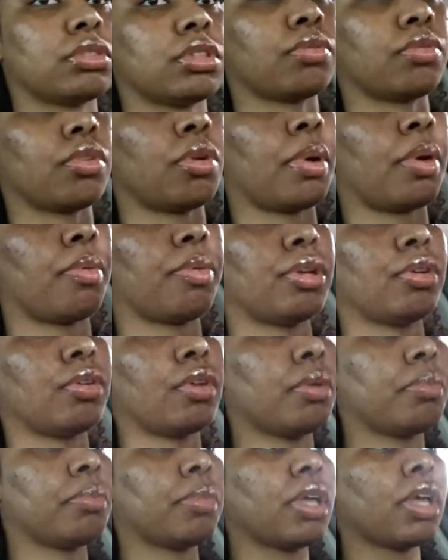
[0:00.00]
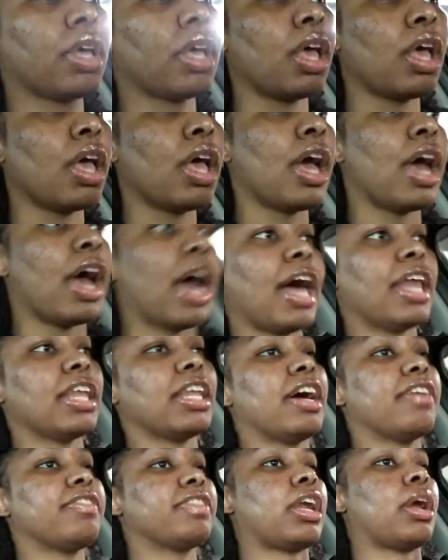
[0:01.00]
Roll my window up. I
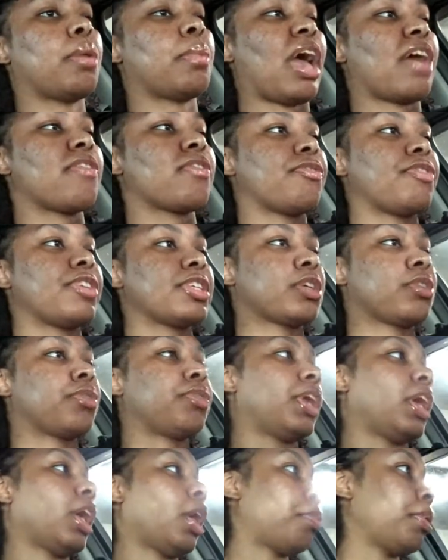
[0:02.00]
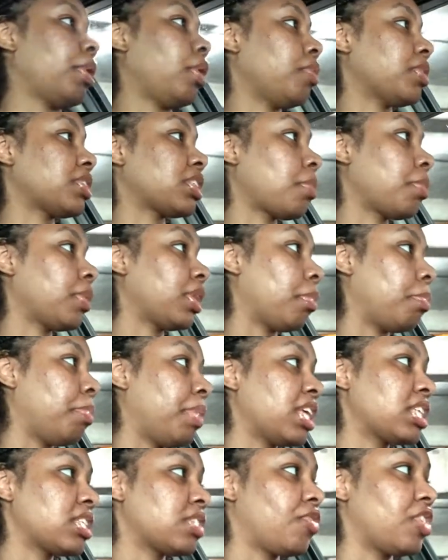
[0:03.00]
love that I'm having physical therapy with some of the
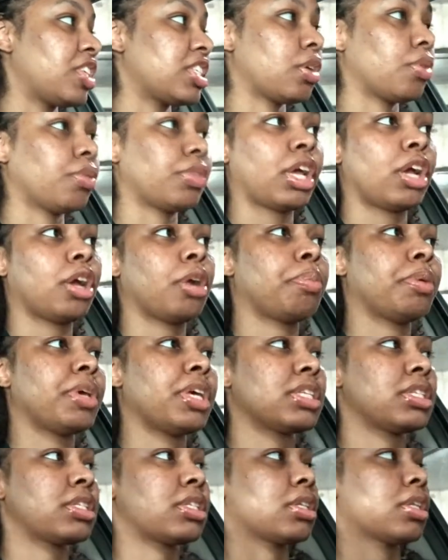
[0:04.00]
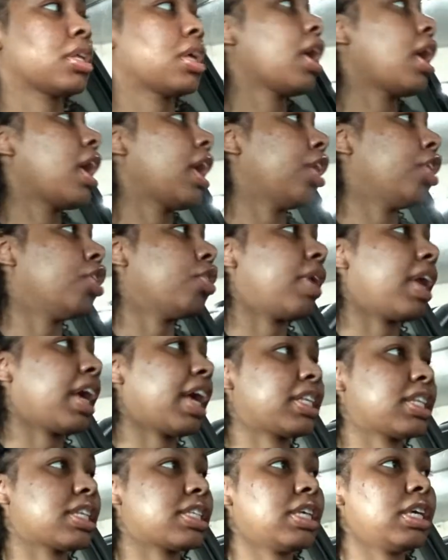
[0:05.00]
best physical therapists, you know, and I
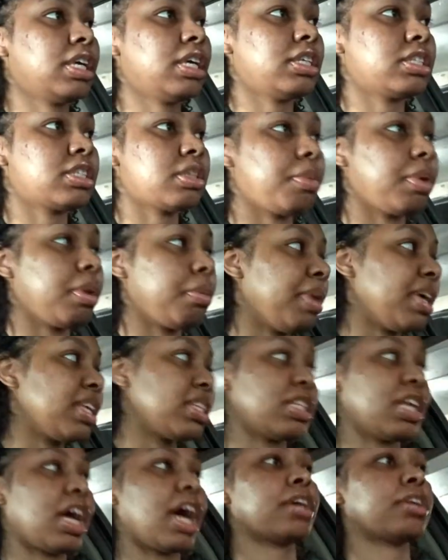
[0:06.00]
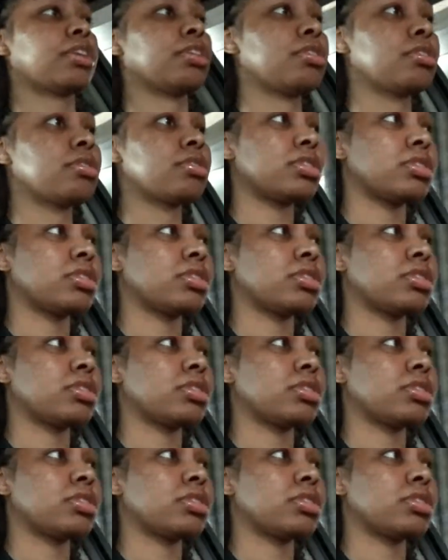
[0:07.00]
get to see some of the best doctors.